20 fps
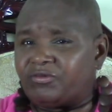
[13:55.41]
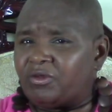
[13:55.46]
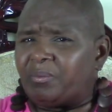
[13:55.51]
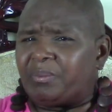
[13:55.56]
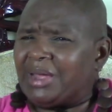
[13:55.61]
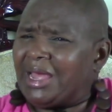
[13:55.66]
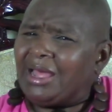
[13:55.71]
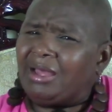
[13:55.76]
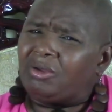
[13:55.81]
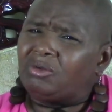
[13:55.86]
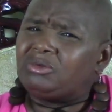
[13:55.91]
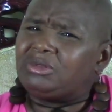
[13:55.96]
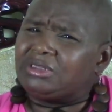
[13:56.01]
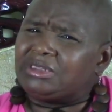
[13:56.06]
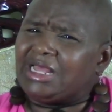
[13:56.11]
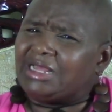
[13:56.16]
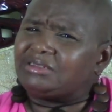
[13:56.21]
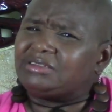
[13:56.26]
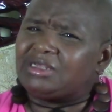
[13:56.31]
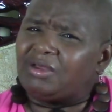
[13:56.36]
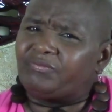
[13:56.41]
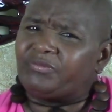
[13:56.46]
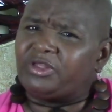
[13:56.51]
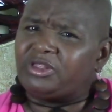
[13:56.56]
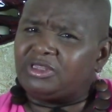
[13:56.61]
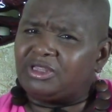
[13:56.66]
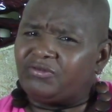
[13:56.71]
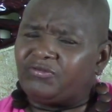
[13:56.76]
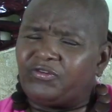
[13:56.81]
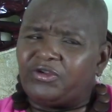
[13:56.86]
and bound, that's something
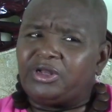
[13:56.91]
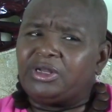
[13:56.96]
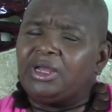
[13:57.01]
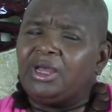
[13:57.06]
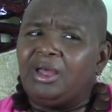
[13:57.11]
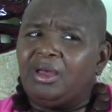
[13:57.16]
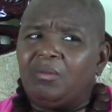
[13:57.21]
different.